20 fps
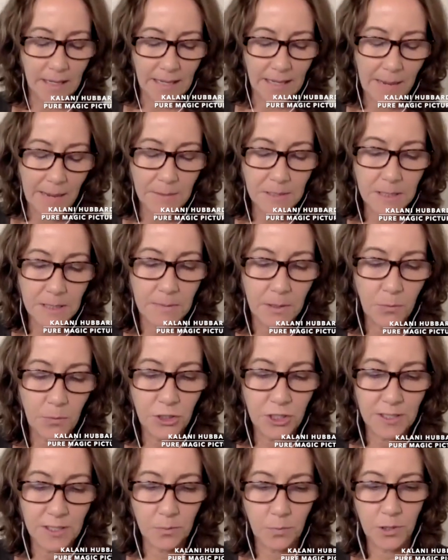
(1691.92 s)
came to me,
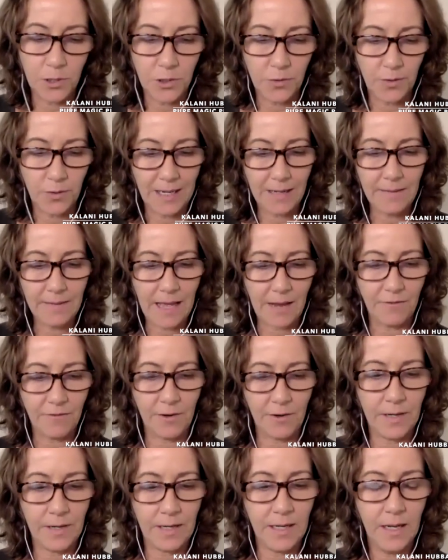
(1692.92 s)
which is when you're in that
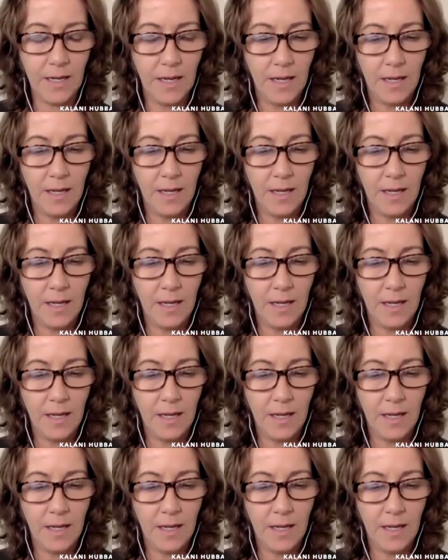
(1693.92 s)
very